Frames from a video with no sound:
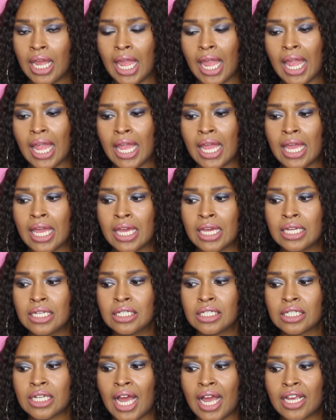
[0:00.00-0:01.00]

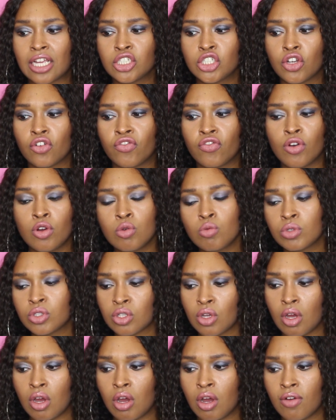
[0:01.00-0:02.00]
and I guess your phone was
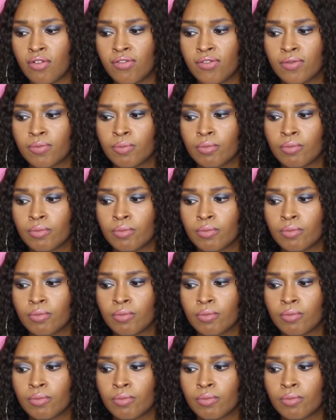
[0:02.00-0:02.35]
off.